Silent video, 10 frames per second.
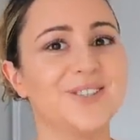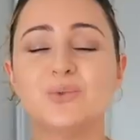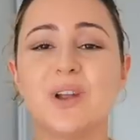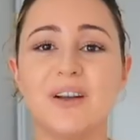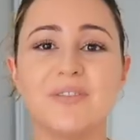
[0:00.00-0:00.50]

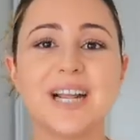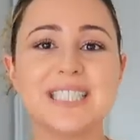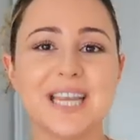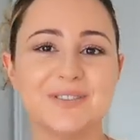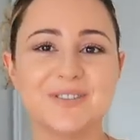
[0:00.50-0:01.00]
Do not forget
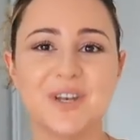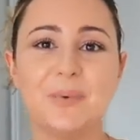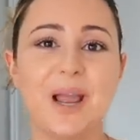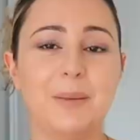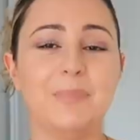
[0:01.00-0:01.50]
to give this
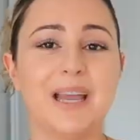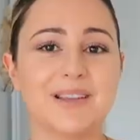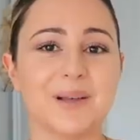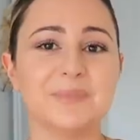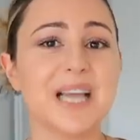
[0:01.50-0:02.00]
video a
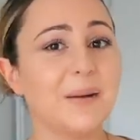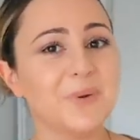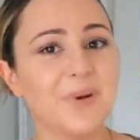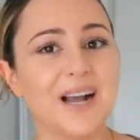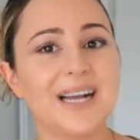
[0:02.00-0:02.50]
big thumbs up,
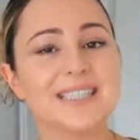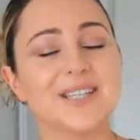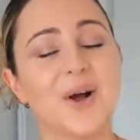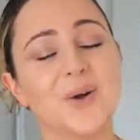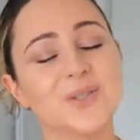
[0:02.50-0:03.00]
you guys,
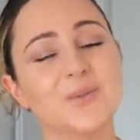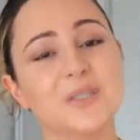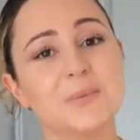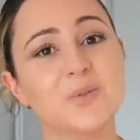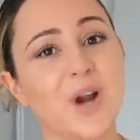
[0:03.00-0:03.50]
and also
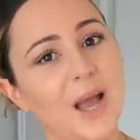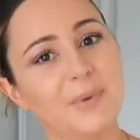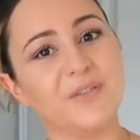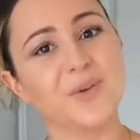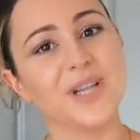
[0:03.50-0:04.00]
subscribe
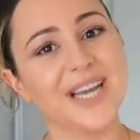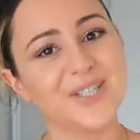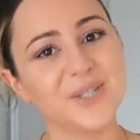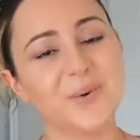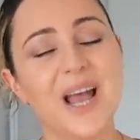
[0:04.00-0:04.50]
if you'd
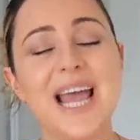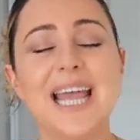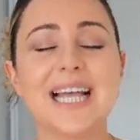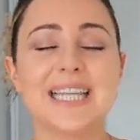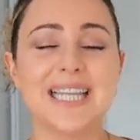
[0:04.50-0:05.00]
like to.
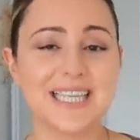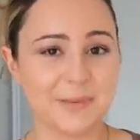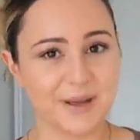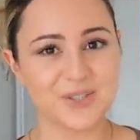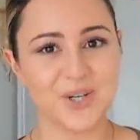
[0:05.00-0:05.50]
Click
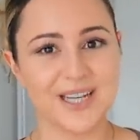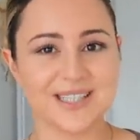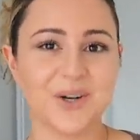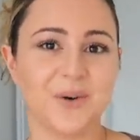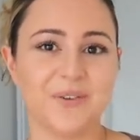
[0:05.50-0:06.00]
the bell so you guys
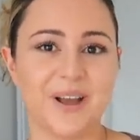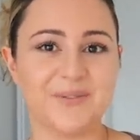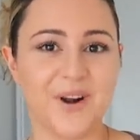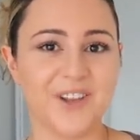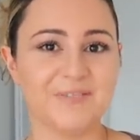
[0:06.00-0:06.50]
get notified
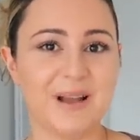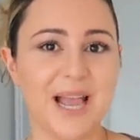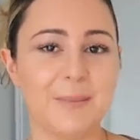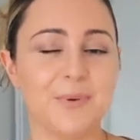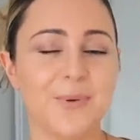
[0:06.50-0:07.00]
for all of
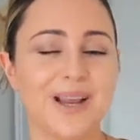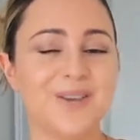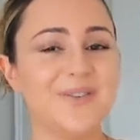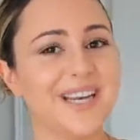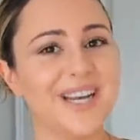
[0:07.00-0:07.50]
my brand
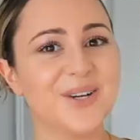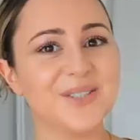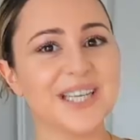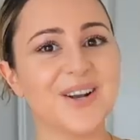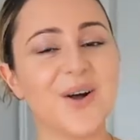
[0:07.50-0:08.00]
new
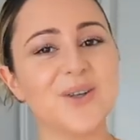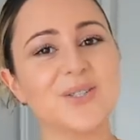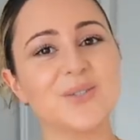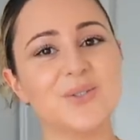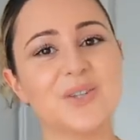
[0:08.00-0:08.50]
videos. And
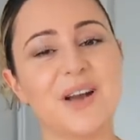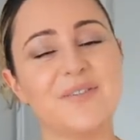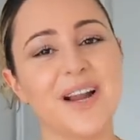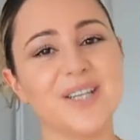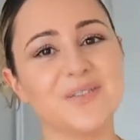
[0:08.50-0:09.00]
also do not
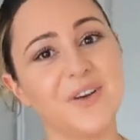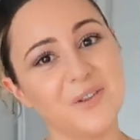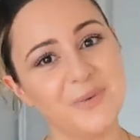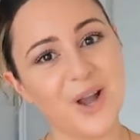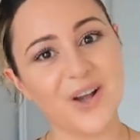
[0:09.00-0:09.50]
forget to
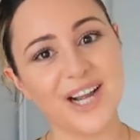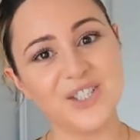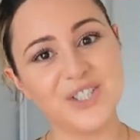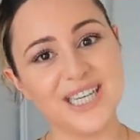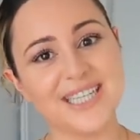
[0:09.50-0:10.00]
follow me on
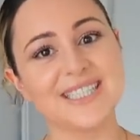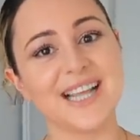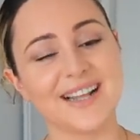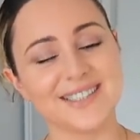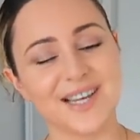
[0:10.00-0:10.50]
IG. It is
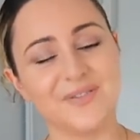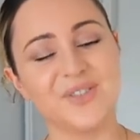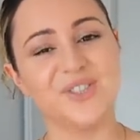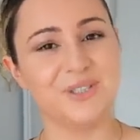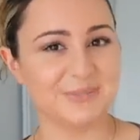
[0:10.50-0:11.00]
at Steph
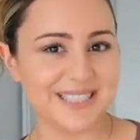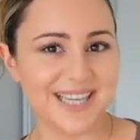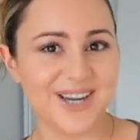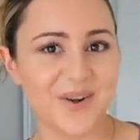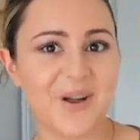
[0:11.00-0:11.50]
G.
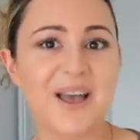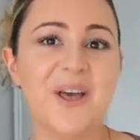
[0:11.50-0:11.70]
Macedo.